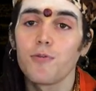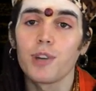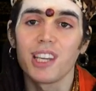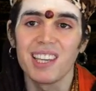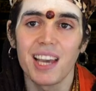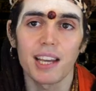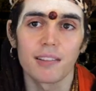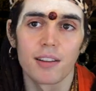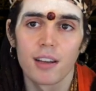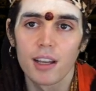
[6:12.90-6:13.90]
we
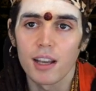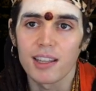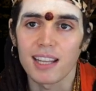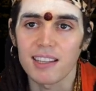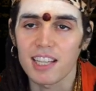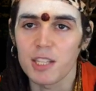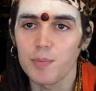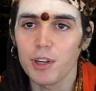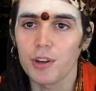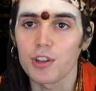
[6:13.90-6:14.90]
get that
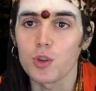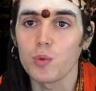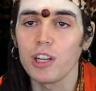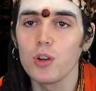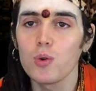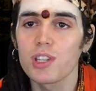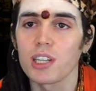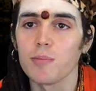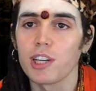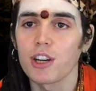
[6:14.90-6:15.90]
experience, we lose
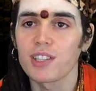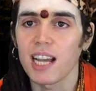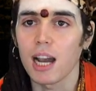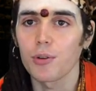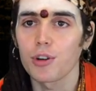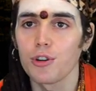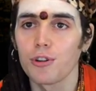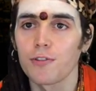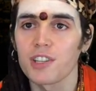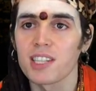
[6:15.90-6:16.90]
it because our
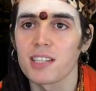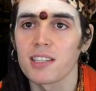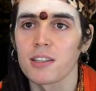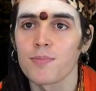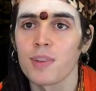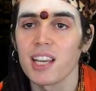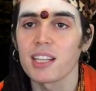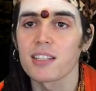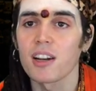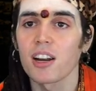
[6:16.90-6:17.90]
nervous system
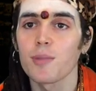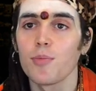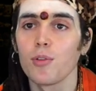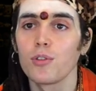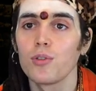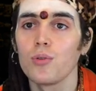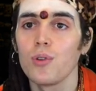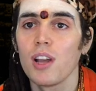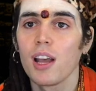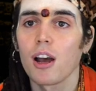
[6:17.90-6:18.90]
is not able
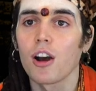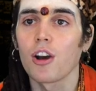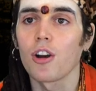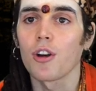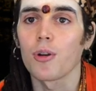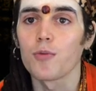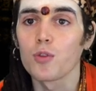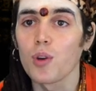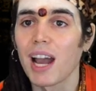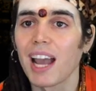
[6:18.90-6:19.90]
to
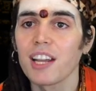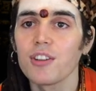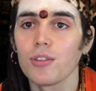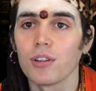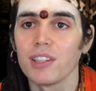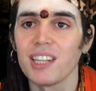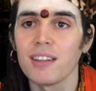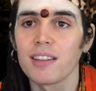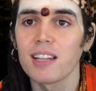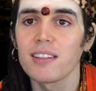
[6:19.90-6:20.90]
handle the
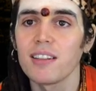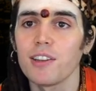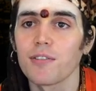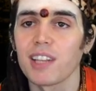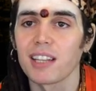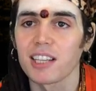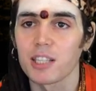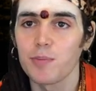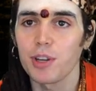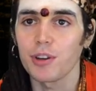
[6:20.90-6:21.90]
intensity of that
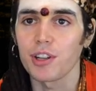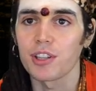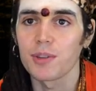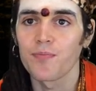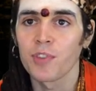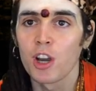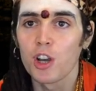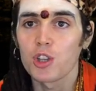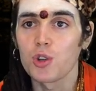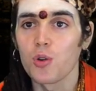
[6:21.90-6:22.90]
experience.
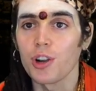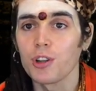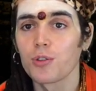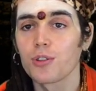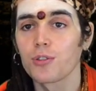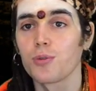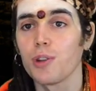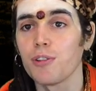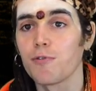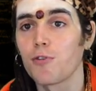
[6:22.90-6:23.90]
So in order to
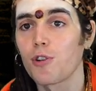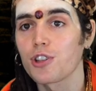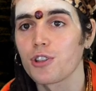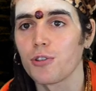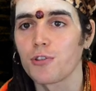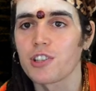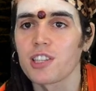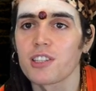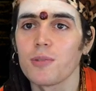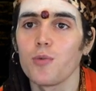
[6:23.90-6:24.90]
reinforce the nervous
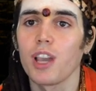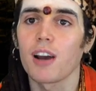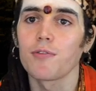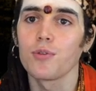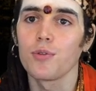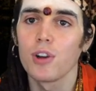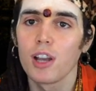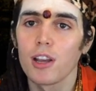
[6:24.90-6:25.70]
system, we have to